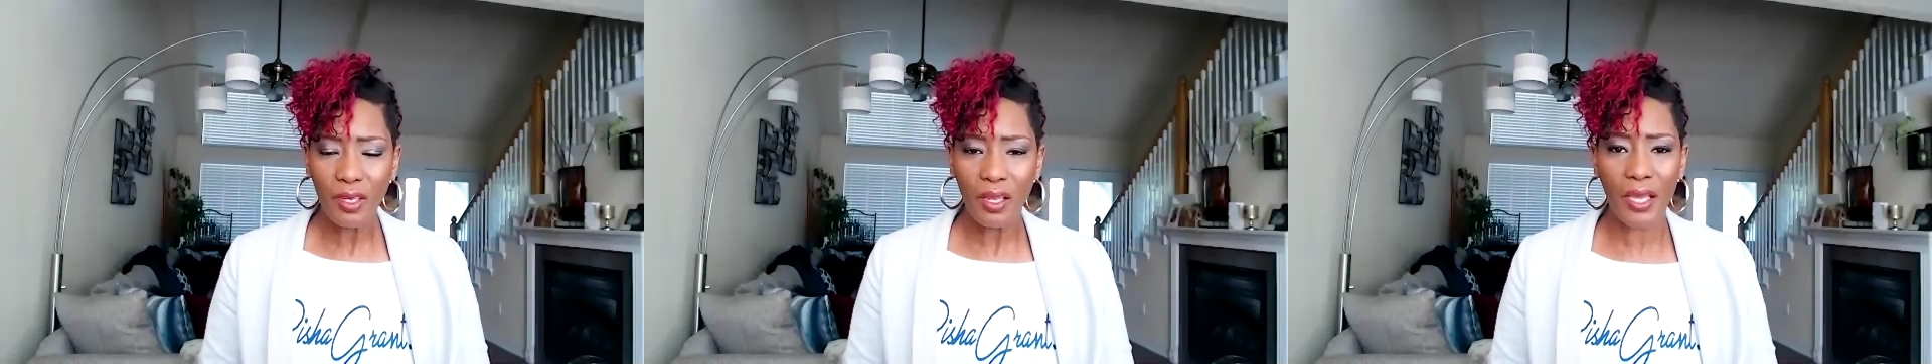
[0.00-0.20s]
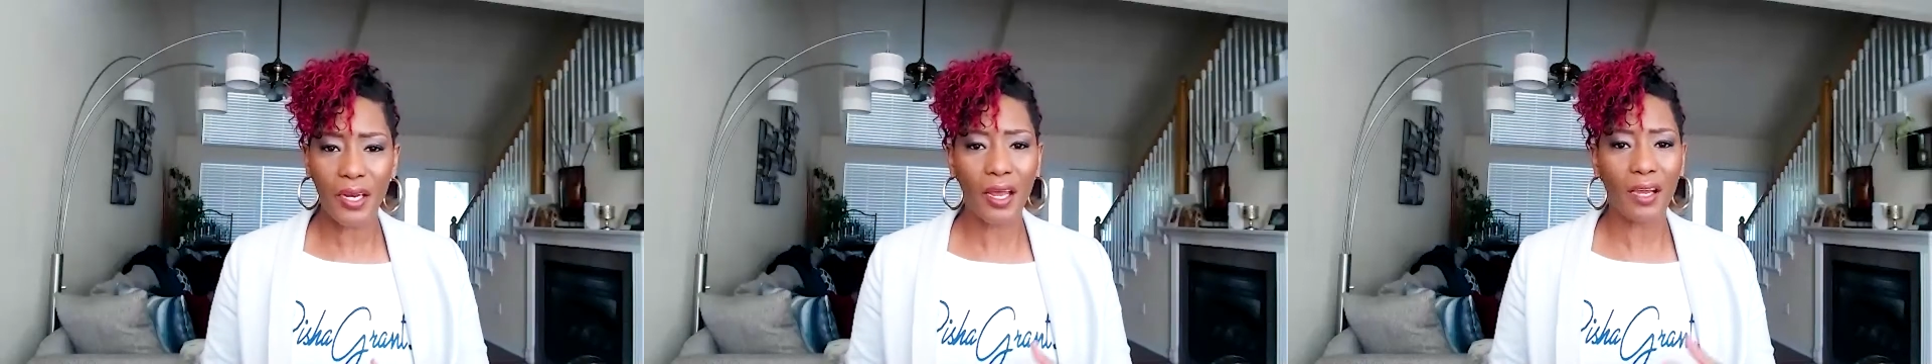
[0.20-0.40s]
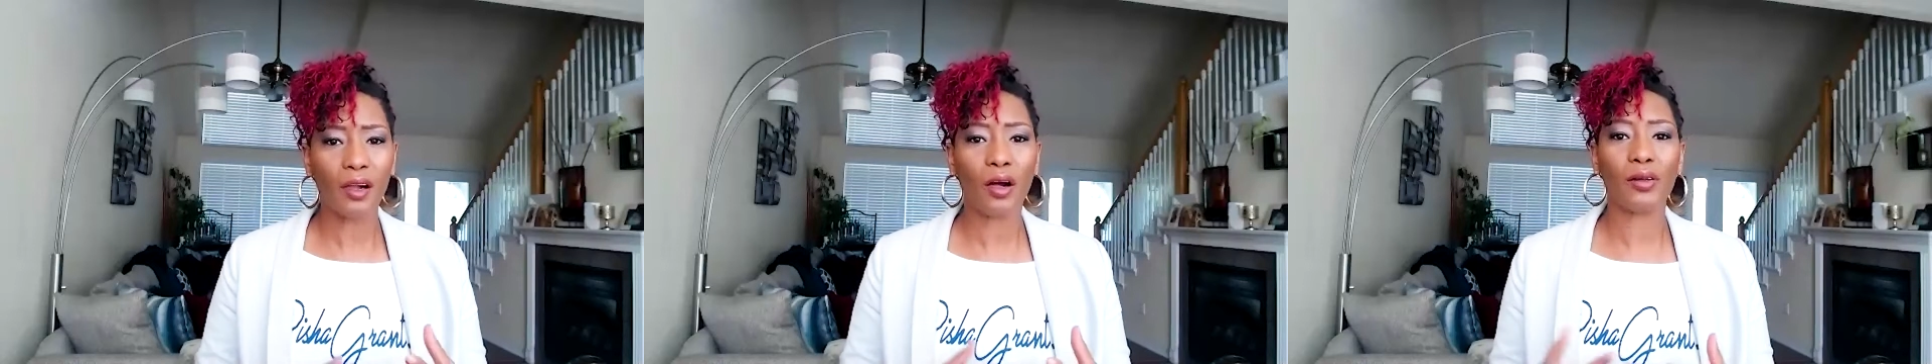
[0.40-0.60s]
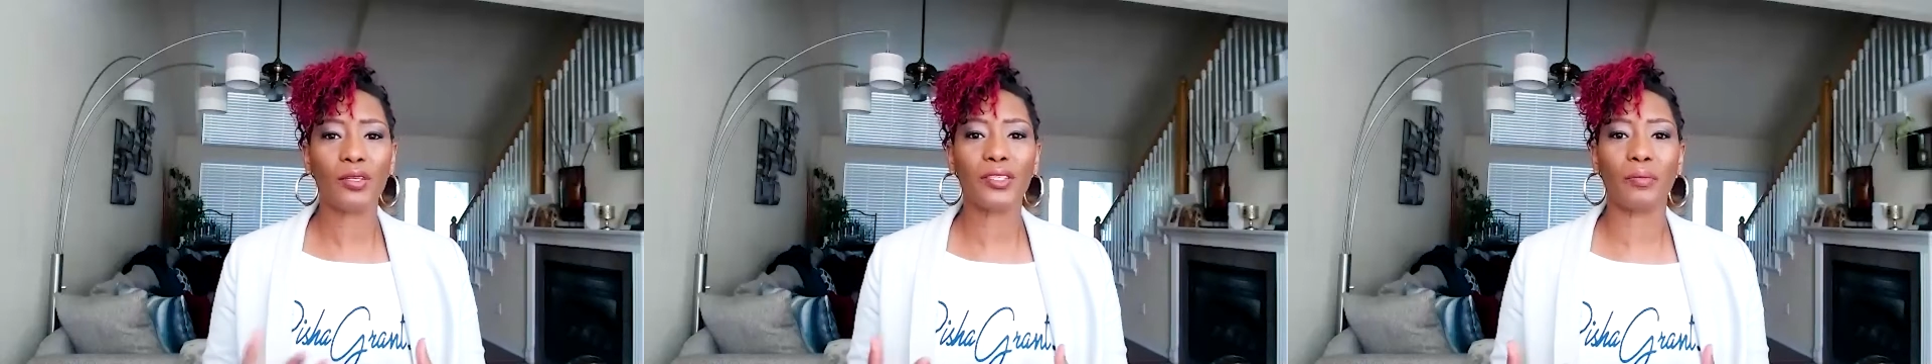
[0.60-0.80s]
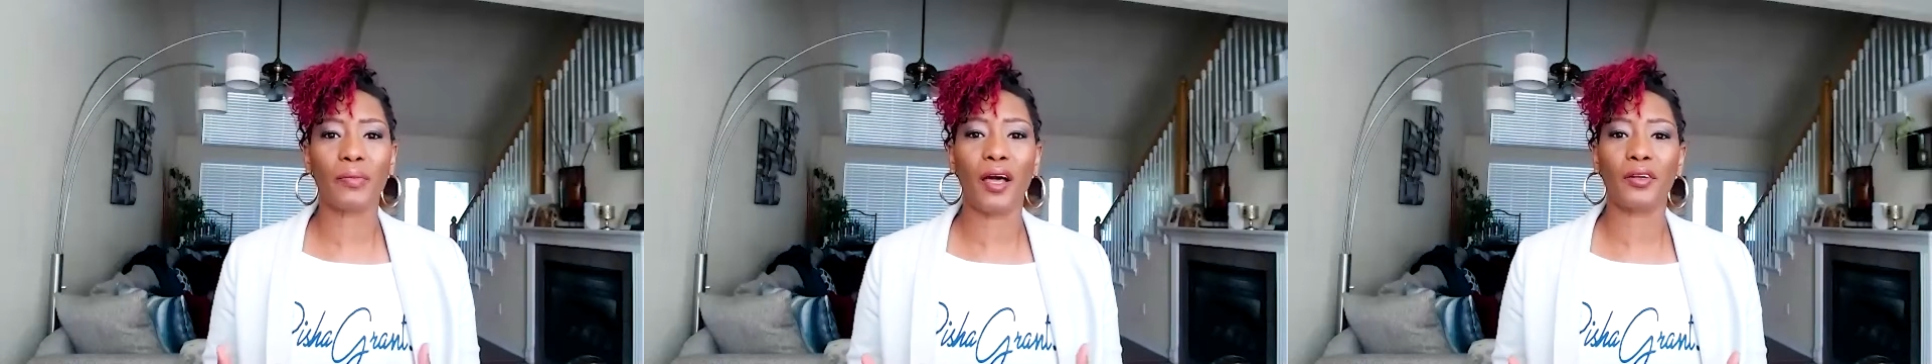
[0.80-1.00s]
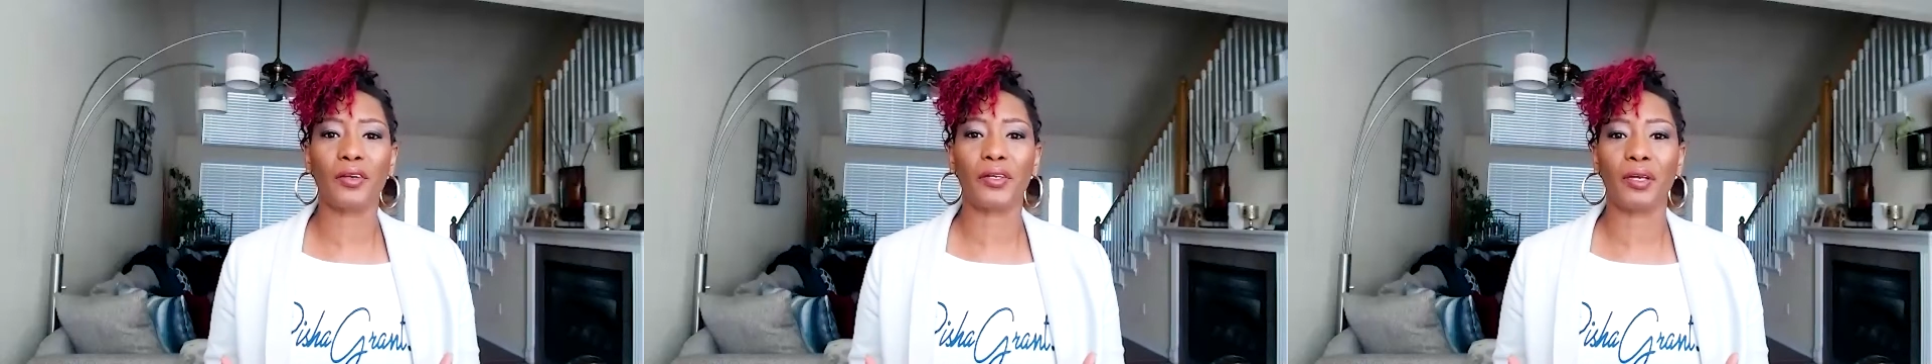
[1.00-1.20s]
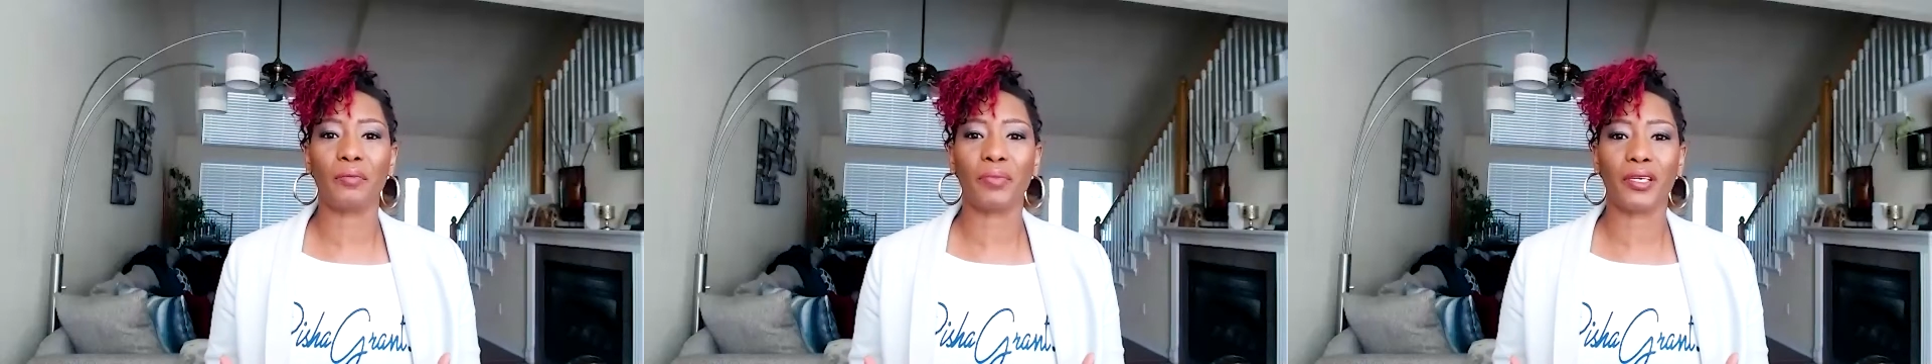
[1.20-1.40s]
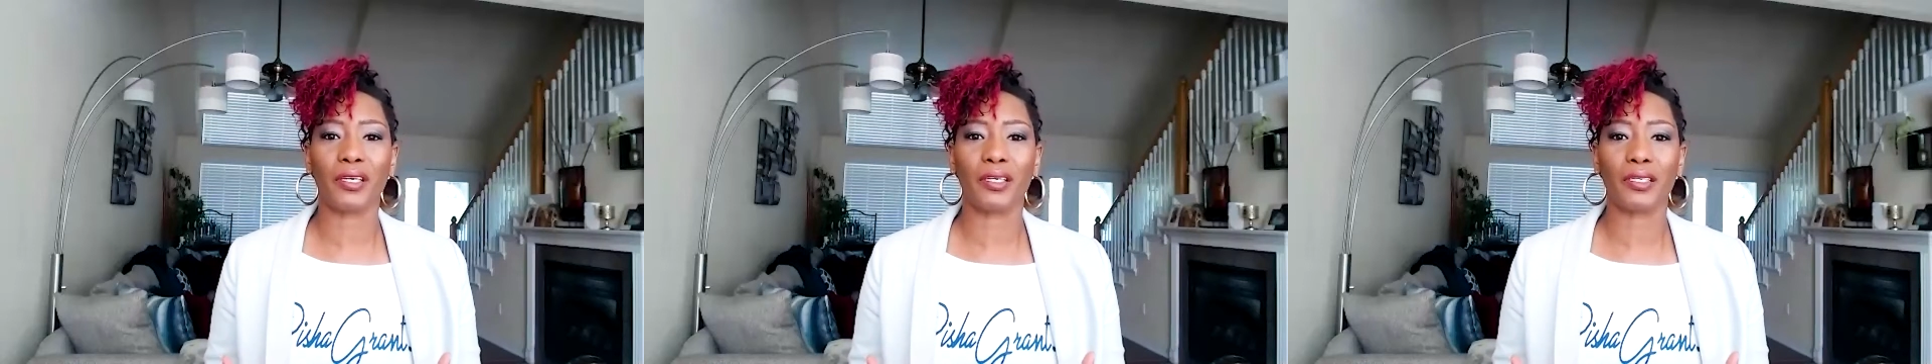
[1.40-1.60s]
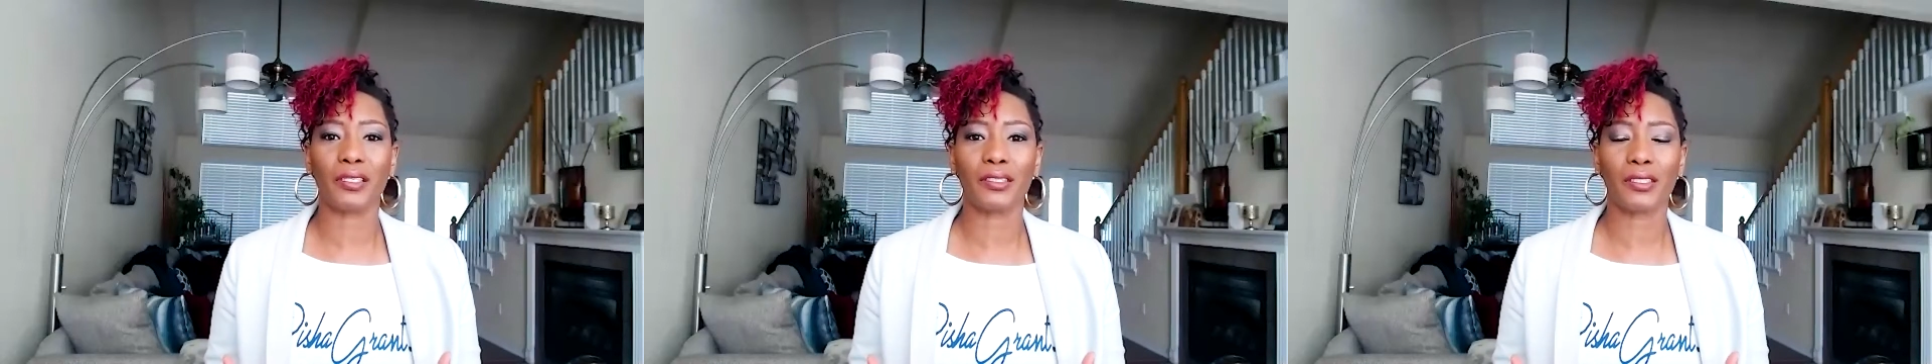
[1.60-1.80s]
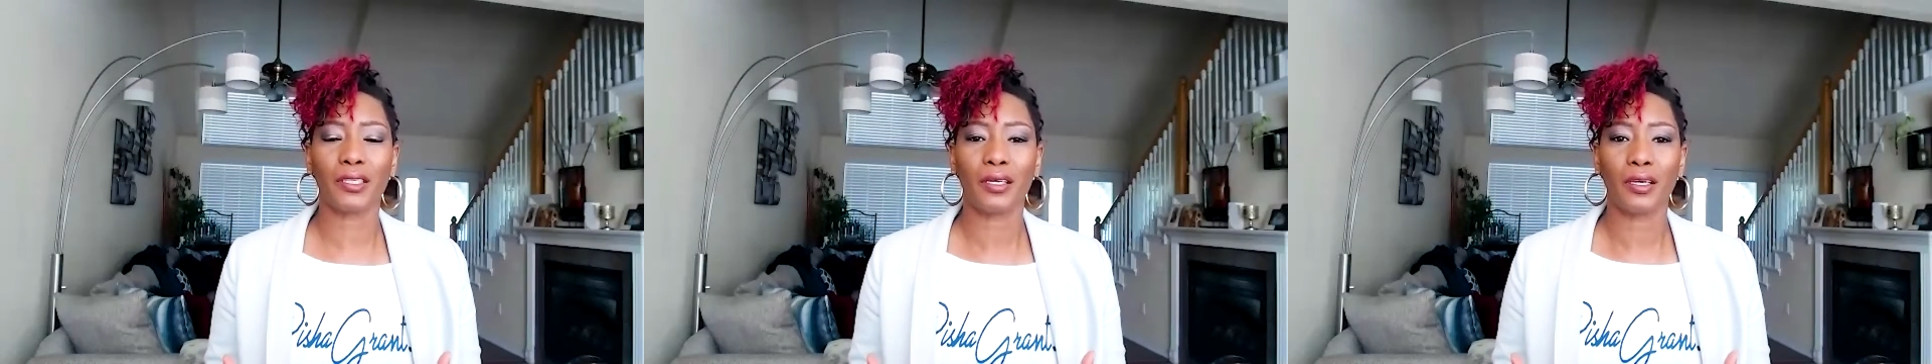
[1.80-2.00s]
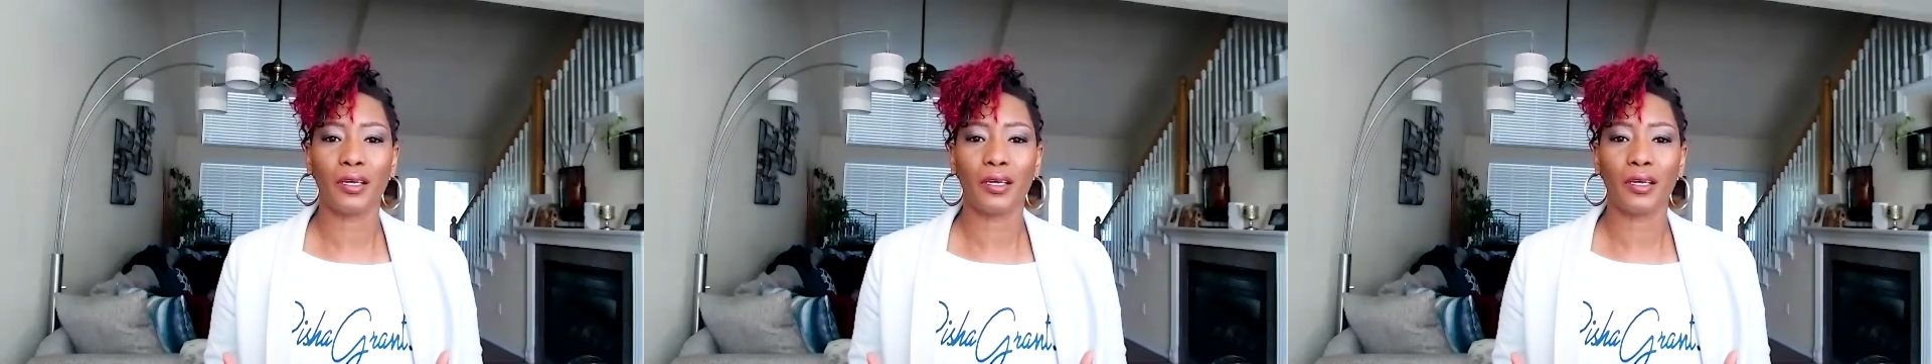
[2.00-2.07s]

and I called them out on it because